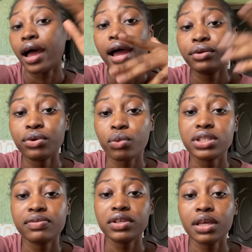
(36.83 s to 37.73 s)
I don't know
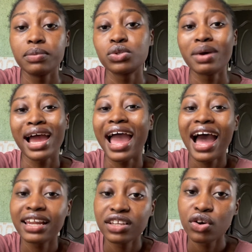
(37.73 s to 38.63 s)
what even came into my mind. I
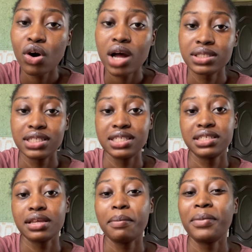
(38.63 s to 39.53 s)
hardly go out in
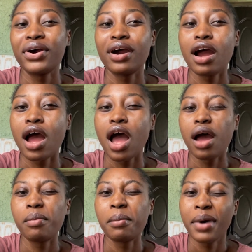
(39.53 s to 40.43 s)
December
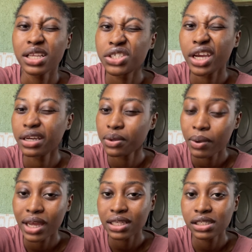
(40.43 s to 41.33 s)
much
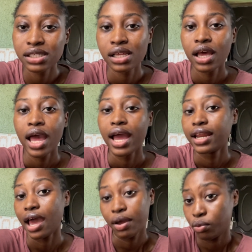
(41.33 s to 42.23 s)
anyways,
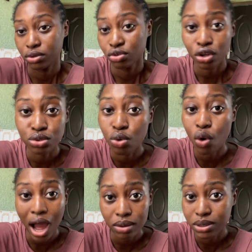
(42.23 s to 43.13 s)
and I would not
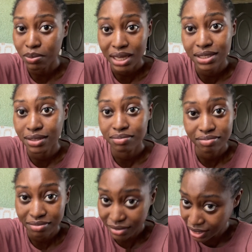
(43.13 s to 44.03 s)
go out much
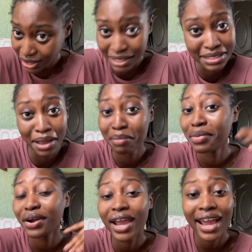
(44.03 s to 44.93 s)
this
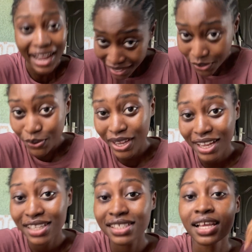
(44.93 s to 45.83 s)
December
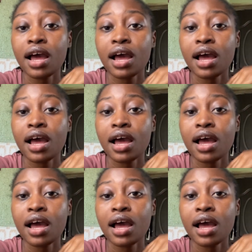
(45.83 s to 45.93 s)
anyways.